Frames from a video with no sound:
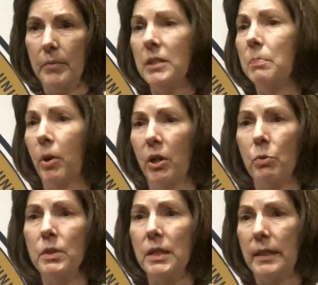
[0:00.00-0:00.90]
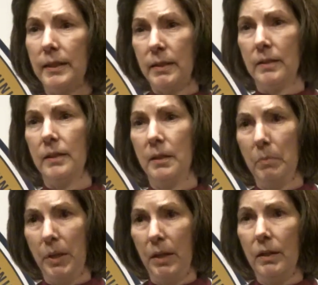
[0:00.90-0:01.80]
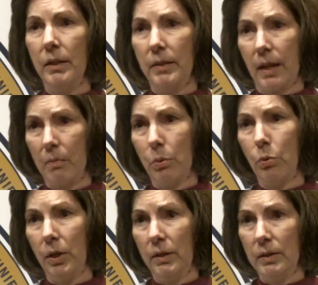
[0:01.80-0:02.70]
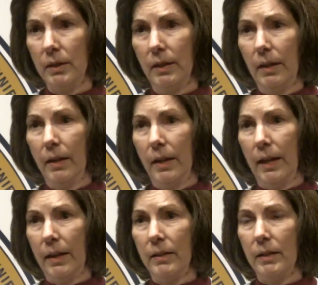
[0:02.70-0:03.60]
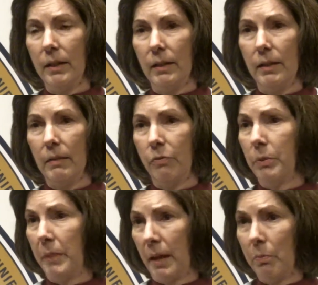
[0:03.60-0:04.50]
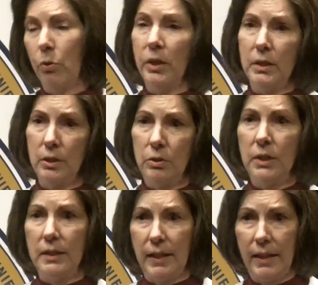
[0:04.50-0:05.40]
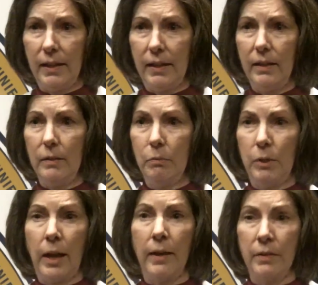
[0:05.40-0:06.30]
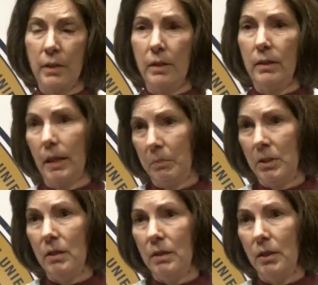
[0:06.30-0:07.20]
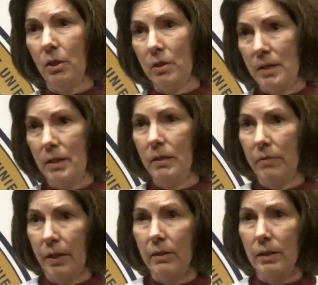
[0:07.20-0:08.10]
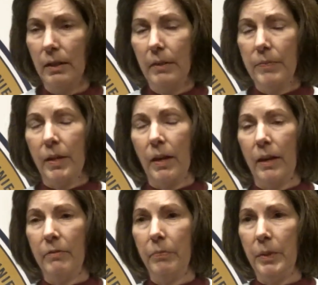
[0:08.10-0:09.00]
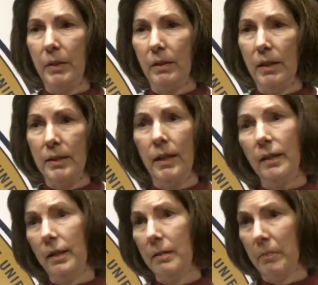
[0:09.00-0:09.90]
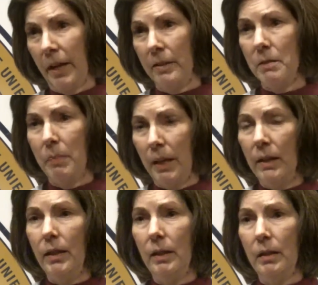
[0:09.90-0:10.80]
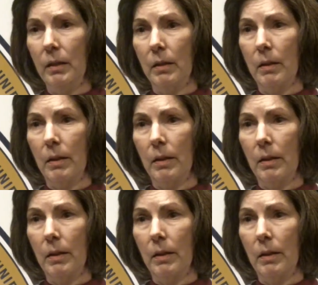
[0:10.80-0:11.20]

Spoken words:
a spark was lit in me at that point. And from that point to today, at the Edmonton TRC event, I've been attending as many